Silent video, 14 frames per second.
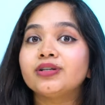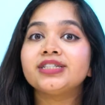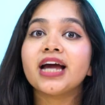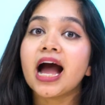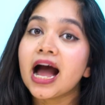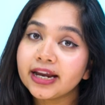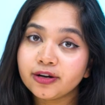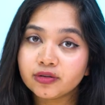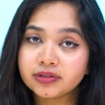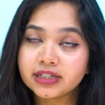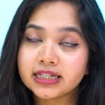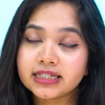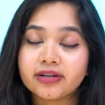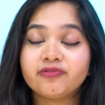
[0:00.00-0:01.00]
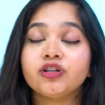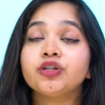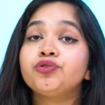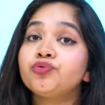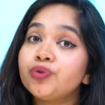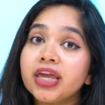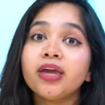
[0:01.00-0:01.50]
What I noticed after
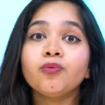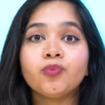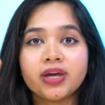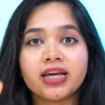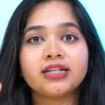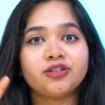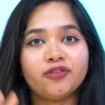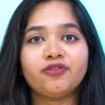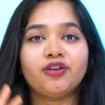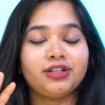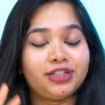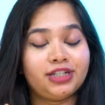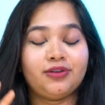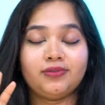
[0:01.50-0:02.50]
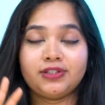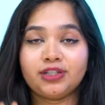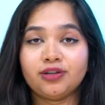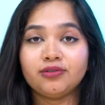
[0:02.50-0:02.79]
3 weeks of continuous